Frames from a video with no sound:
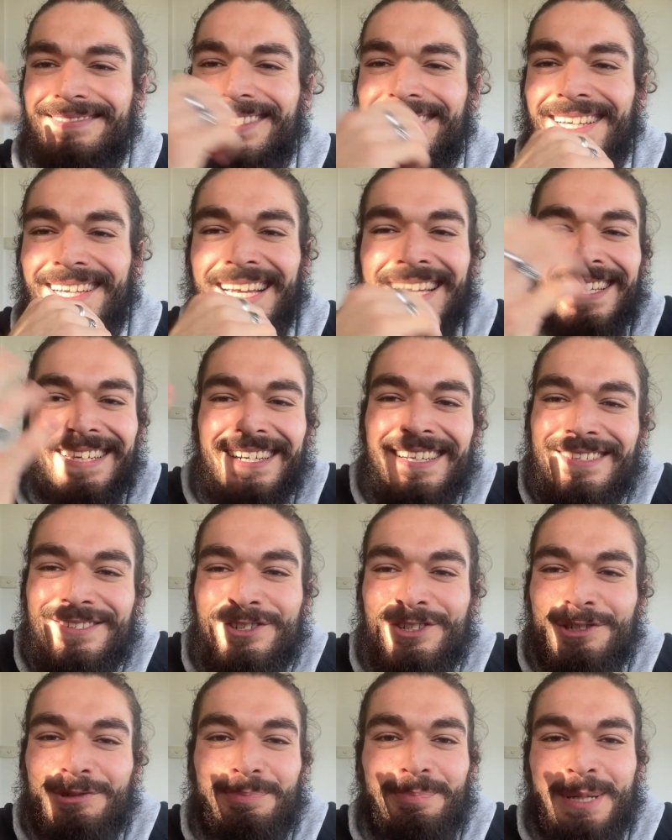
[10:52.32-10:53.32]
It
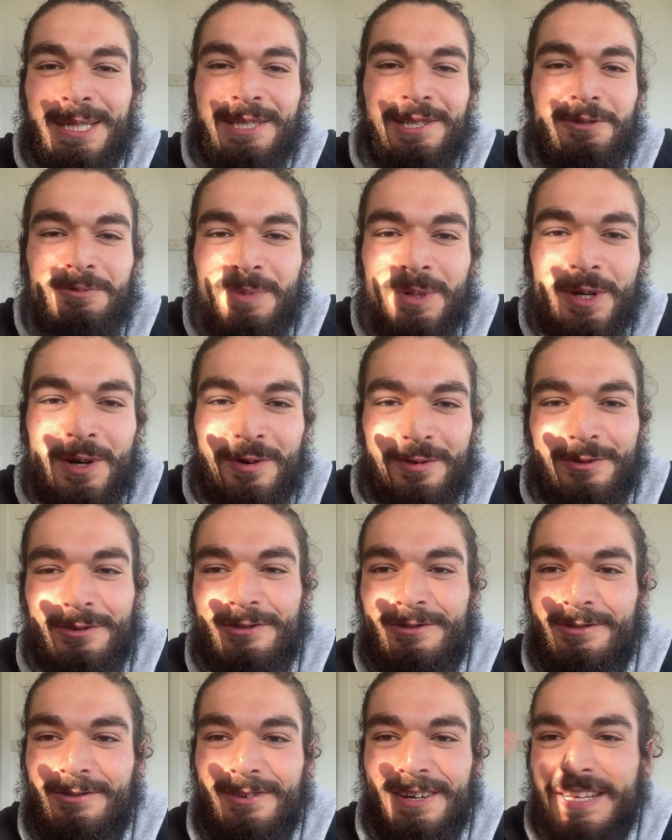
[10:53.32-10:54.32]
just pisses me
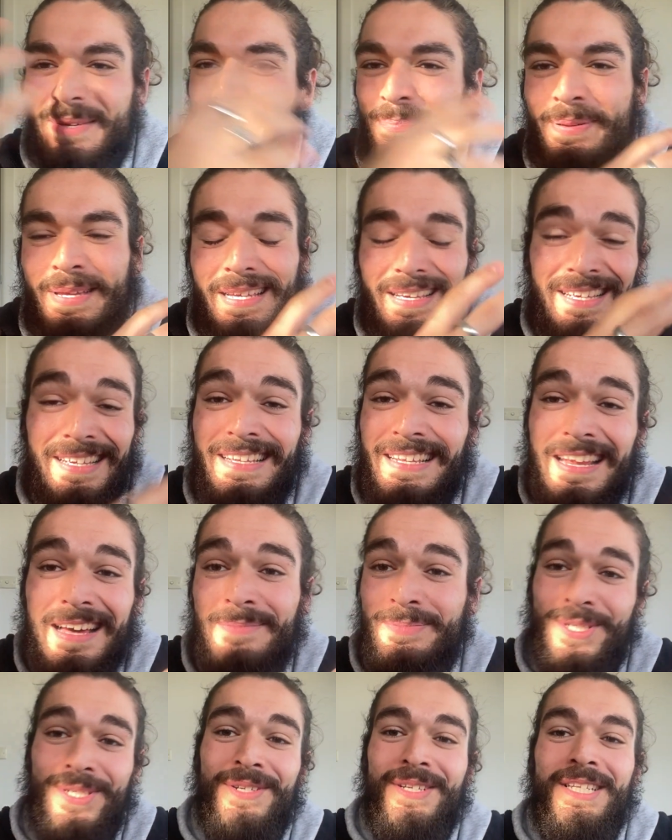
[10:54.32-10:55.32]
off. It
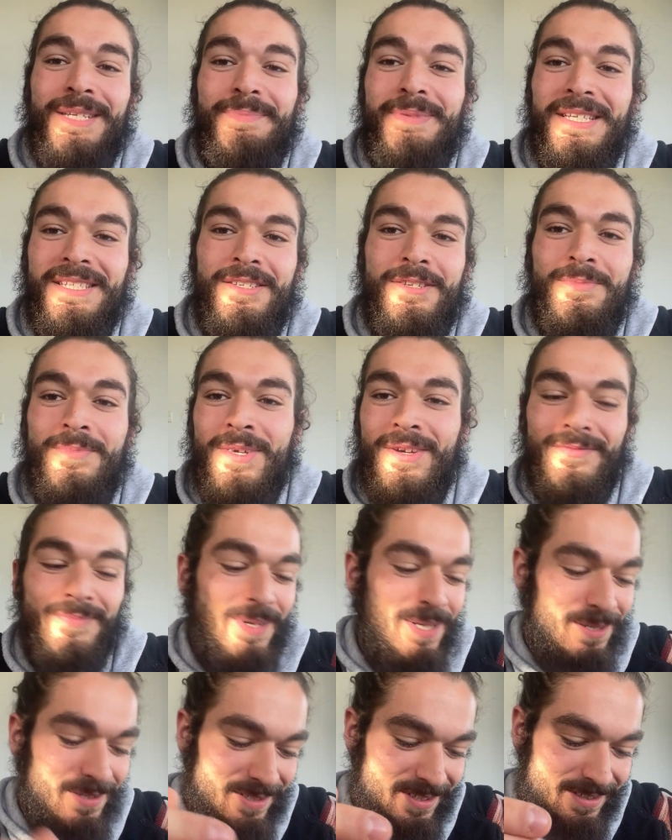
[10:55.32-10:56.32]
absolutely pisses me off,
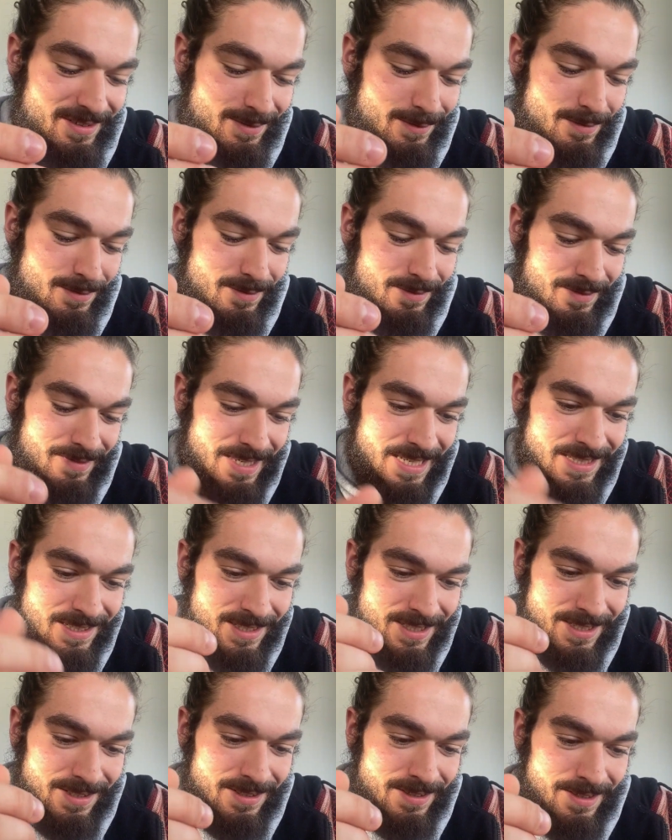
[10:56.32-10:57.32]
because
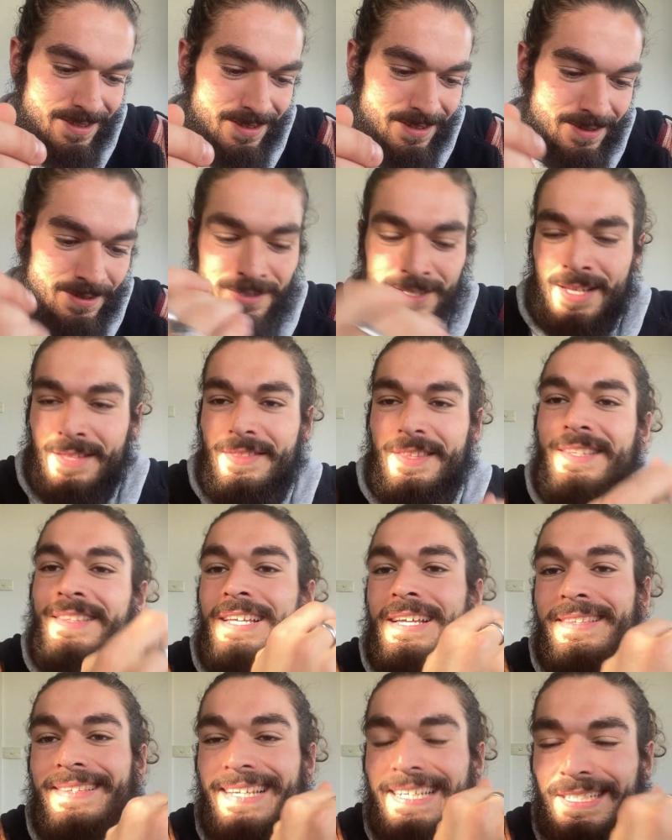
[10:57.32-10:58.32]
there's nothing
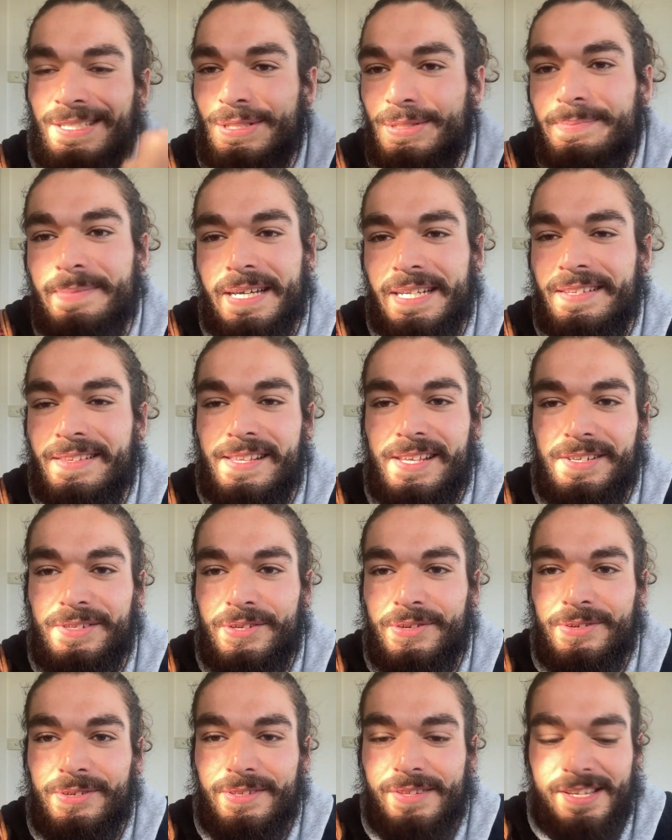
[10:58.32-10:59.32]
that they do better than
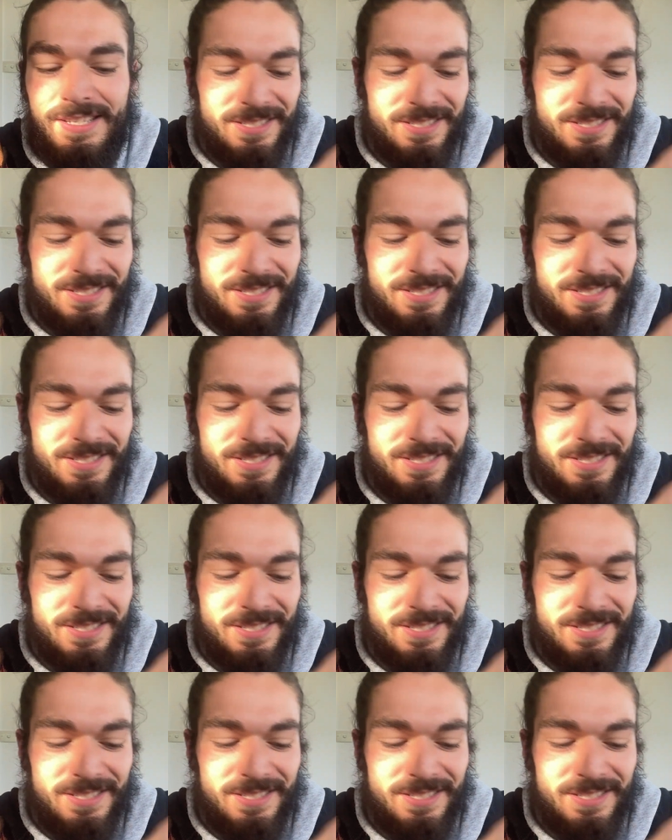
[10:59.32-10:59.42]
you.